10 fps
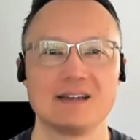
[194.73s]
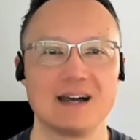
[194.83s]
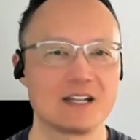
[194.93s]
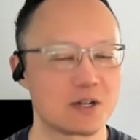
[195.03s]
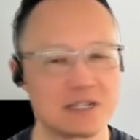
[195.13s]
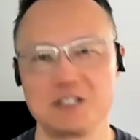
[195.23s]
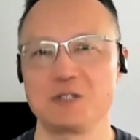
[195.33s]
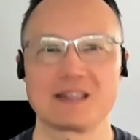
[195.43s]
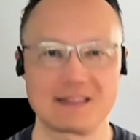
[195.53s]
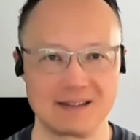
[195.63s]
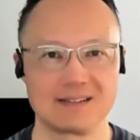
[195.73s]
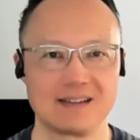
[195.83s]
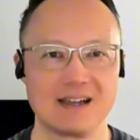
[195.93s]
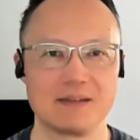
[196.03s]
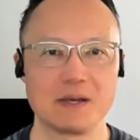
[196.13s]
I try to do nothing.
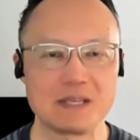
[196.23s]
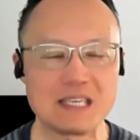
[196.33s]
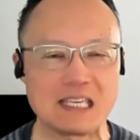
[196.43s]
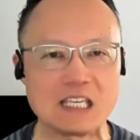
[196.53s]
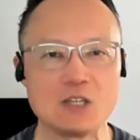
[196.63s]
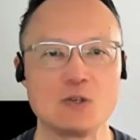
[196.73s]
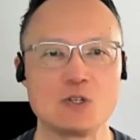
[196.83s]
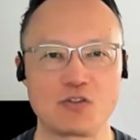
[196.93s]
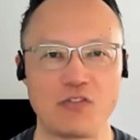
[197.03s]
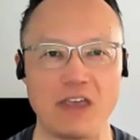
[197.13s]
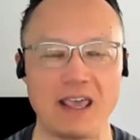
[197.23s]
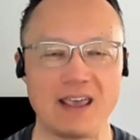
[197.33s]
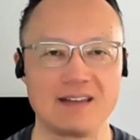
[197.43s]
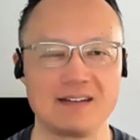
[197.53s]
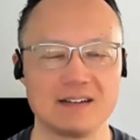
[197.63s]
I'm a huge
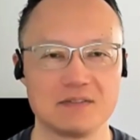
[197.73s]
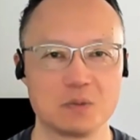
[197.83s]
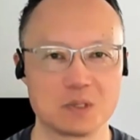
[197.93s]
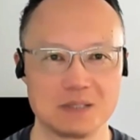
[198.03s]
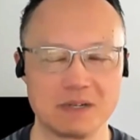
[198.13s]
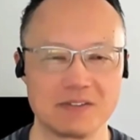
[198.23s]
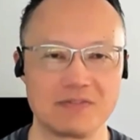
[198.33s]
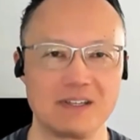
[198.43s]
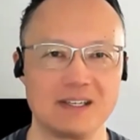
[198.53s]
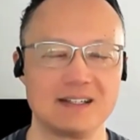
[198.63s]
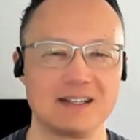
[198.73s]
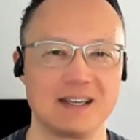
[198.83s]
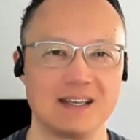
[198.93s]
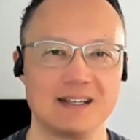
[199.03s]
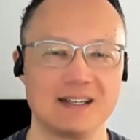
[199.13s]
fan of Warren Buffett
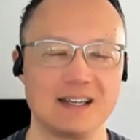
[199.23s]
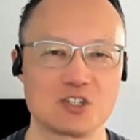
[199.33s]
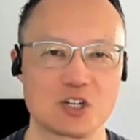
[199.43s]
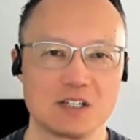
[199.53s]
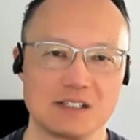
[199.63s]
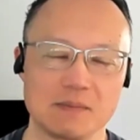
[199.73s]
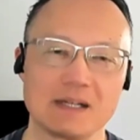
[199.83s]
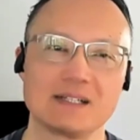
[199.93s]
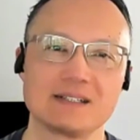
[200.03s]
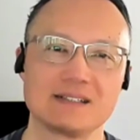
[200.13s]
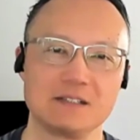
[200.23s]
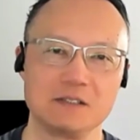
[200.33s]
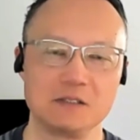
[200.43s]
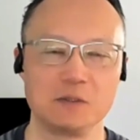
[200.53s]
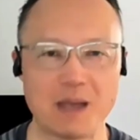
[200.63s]
and Charlie Munger,
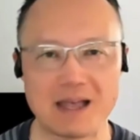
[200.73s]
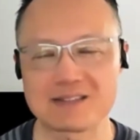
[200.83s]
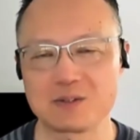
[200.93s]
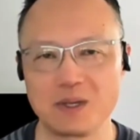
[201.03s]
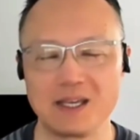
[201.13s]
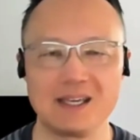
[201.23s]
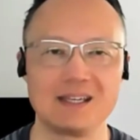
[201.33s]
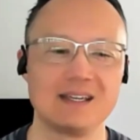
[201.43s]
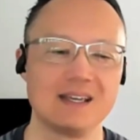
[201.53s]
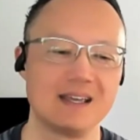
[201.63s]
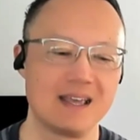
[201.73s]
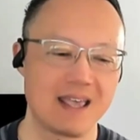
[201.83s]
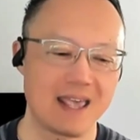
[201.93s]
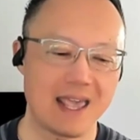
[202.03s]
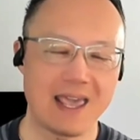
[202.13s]
who passed away.
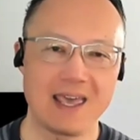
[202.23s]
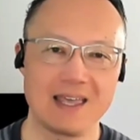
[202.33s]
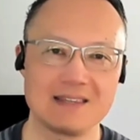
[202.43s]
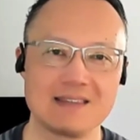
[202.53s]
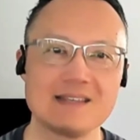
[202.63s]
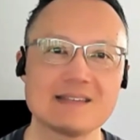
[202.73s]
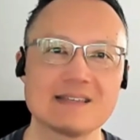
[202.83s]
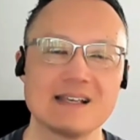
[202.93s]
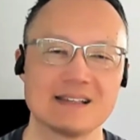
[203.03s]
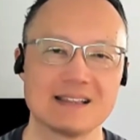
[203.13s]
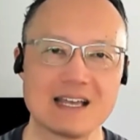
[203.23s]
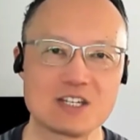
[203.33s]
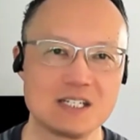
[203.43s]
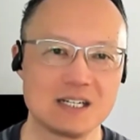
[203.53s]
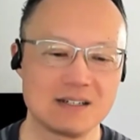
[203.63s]
And these
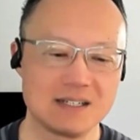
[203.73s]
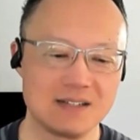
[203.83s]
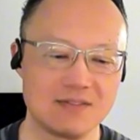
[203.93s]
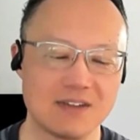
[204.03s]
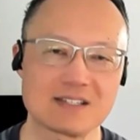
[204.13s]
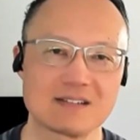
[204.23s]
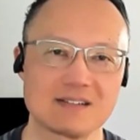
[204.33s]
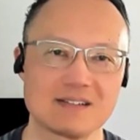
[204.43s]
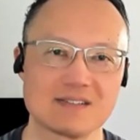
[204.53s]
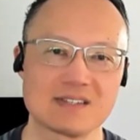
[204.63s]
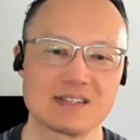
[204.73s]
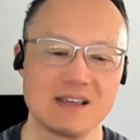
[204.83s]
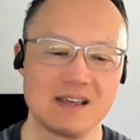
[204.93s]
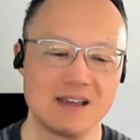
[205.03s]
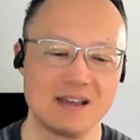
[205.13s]
legendary investors
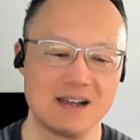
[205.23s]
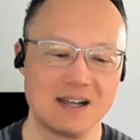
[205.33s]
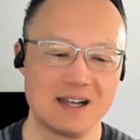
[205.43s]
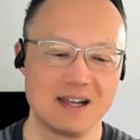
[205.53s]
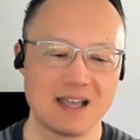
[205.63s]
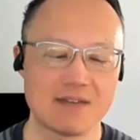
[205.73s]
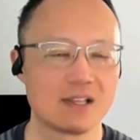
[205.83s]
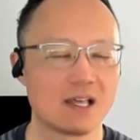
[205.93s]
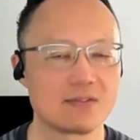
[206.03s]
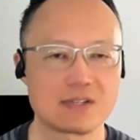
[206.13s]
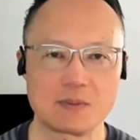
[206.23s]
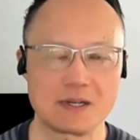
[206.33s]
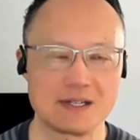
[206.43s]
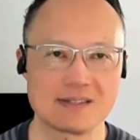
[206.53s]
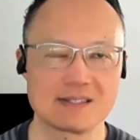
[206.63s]
have a lot of
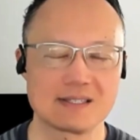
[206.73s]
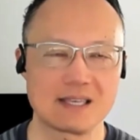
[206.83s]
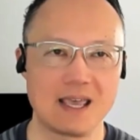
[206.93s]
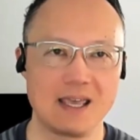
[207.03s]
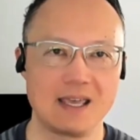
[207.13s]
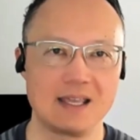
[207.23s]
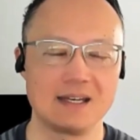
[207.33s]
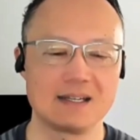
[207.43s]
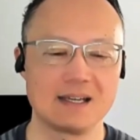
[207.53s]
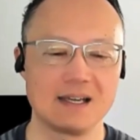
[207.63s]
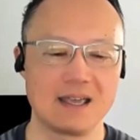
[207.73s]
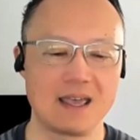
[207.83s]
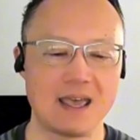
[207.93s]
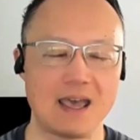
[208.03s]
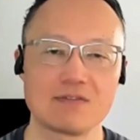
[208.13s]
experience and
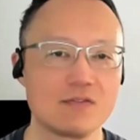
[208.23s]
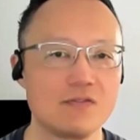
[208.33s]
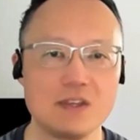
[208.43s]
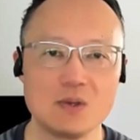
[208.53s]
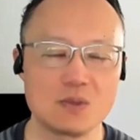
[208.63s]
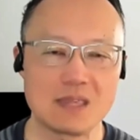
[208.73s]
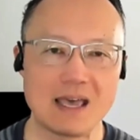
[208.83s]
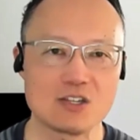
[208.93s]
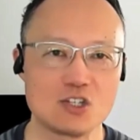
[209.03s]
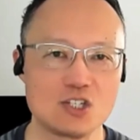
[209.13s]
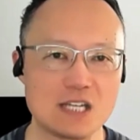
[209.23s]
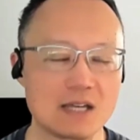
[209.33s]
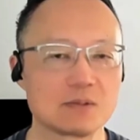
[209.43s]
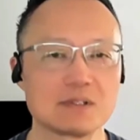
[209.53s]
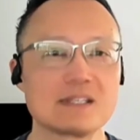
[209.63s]
have the view that
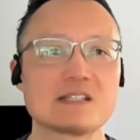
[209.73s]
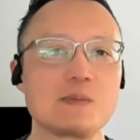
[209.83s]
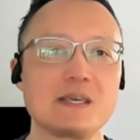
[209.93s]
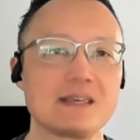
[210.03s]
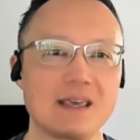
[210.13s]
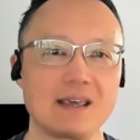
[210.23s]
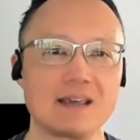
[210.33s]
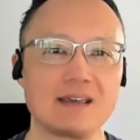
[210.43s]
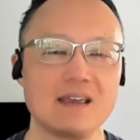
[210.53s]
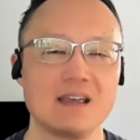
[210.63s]
generally speaking,